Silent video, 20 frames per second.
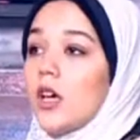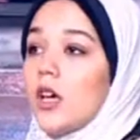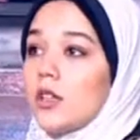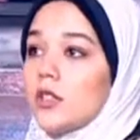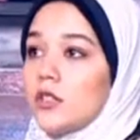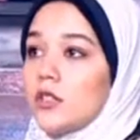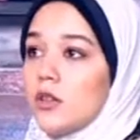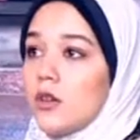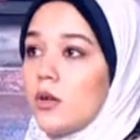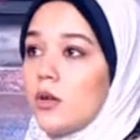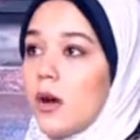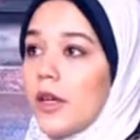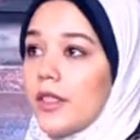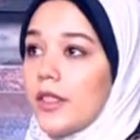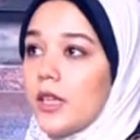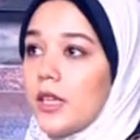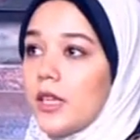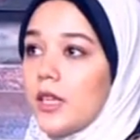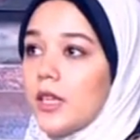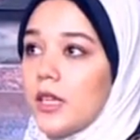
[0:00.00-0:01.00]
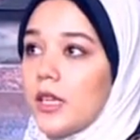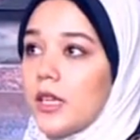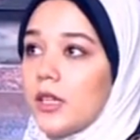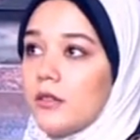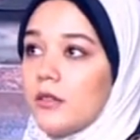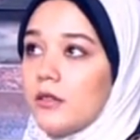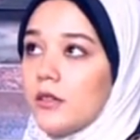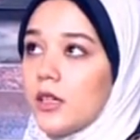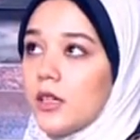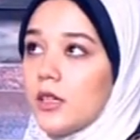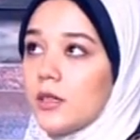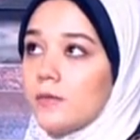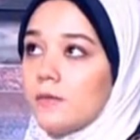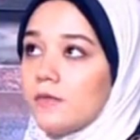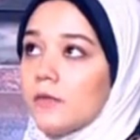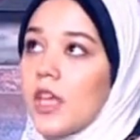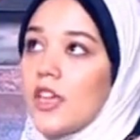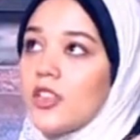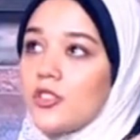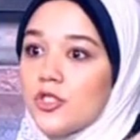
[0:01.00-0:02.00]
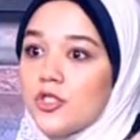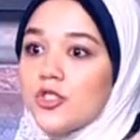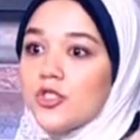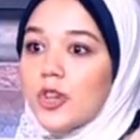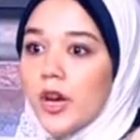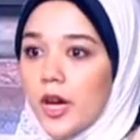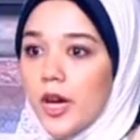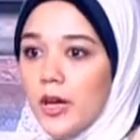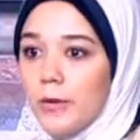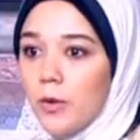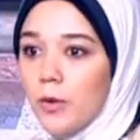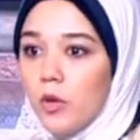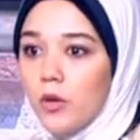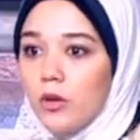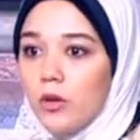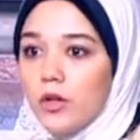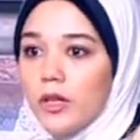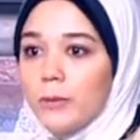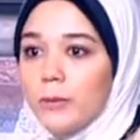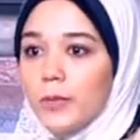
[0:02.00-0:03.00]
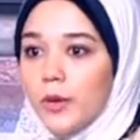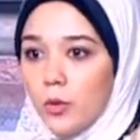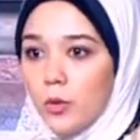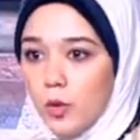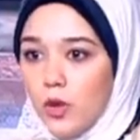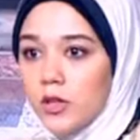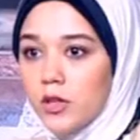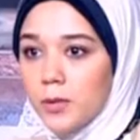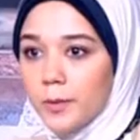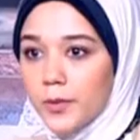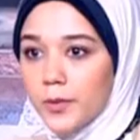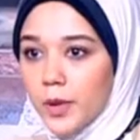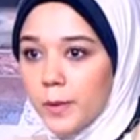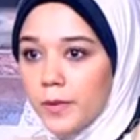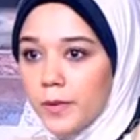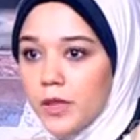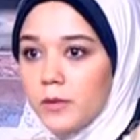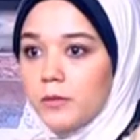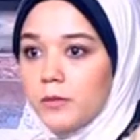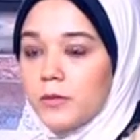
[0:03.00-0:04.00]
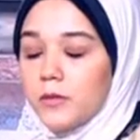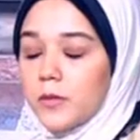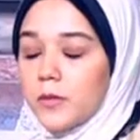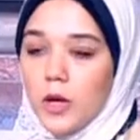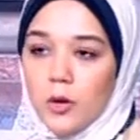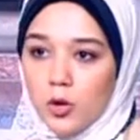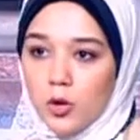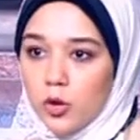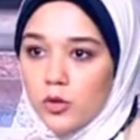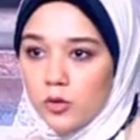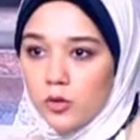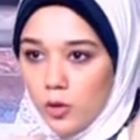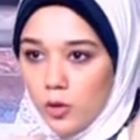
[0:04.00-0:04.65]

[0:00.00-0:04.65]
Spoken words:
So I think it describes all the world problem, not